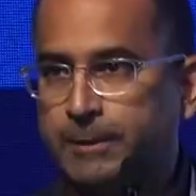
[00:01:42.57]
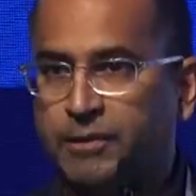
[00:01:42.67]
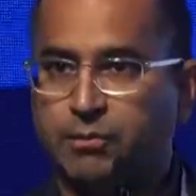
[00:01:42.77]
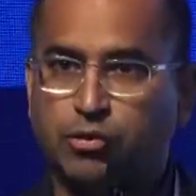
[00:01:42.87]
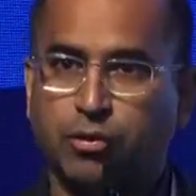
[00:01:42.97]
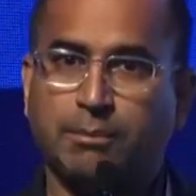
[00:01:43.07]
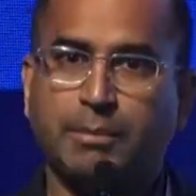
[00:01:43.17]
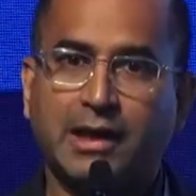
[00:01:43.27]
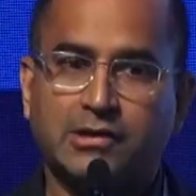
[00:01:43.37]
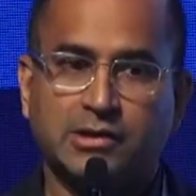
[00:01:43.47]
between
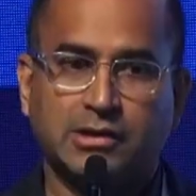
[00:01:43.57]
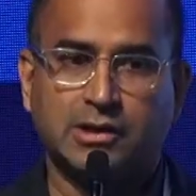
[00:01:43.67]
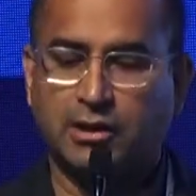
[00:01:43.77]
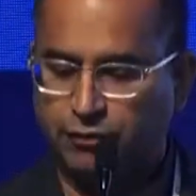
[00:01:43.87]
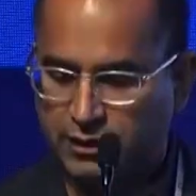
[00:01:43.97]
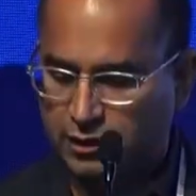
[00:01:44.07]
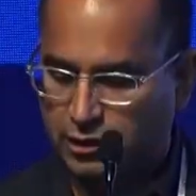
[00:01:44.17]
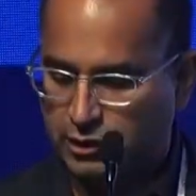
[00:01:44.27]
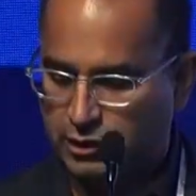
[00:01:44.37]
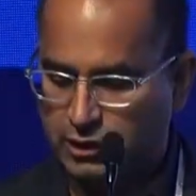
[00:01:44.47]
patients and
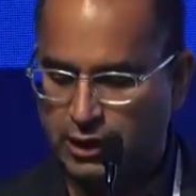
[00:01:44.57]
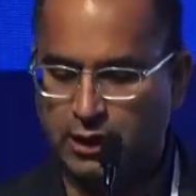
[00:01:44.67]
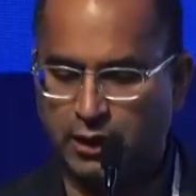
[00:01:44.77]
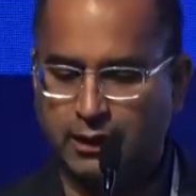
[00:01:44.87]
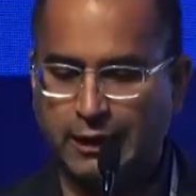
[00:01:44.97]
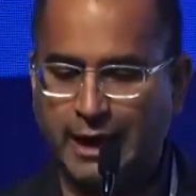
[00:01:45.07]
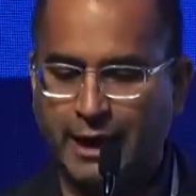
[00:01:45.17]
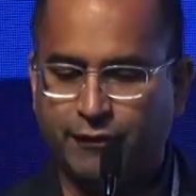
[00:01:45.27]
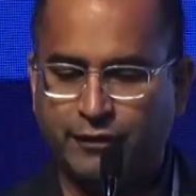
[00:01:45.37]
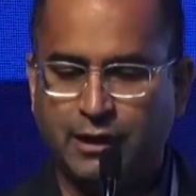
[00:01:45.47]
physicians. And on the left